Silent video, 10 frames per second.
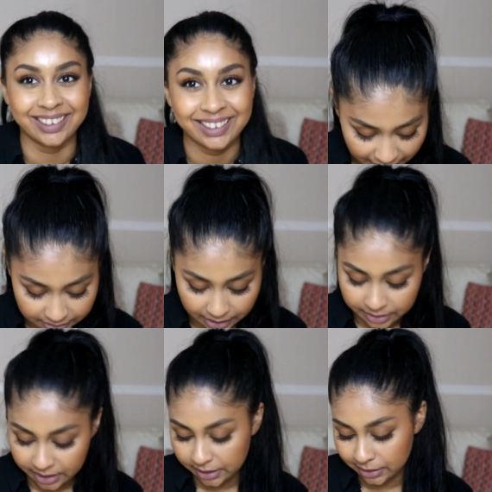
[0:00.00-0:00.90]
And
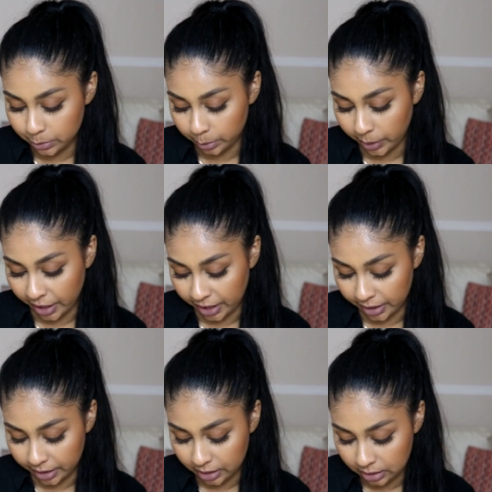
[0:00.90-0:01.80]
these
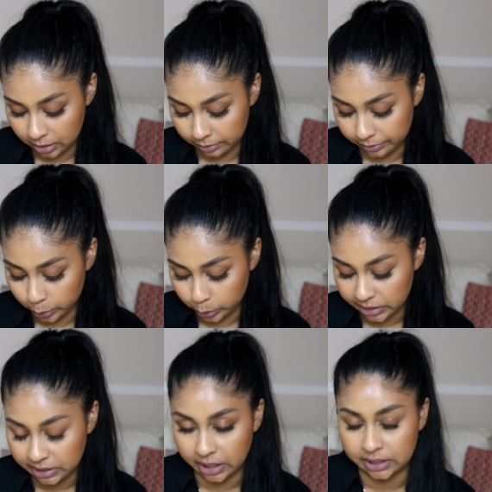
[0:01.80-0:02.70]
were
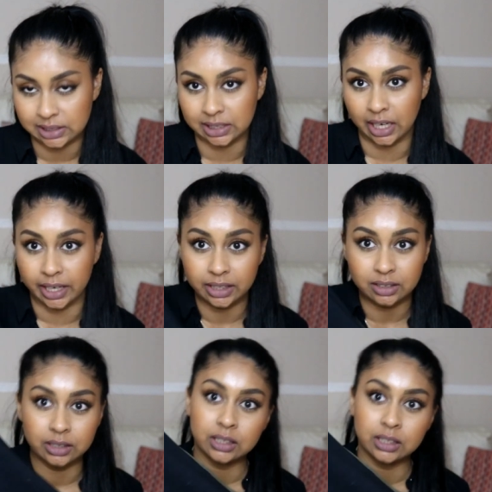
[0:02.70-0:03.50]
£14.99,